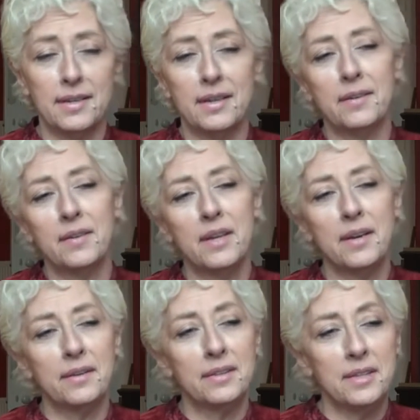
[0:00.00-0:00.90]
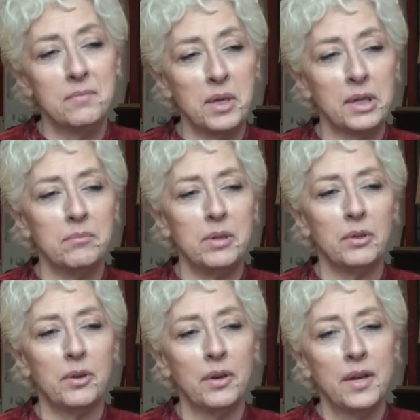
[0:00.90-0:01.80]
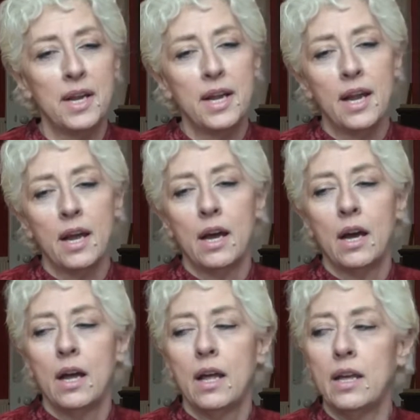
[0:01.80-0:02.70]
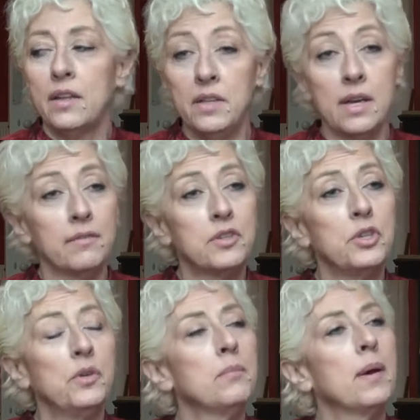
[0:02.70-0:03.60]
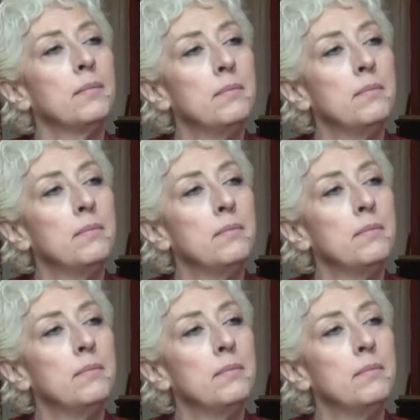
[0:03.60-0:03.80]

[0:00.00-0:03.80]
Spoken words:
Yeah, in my computer. In the afternoon, and by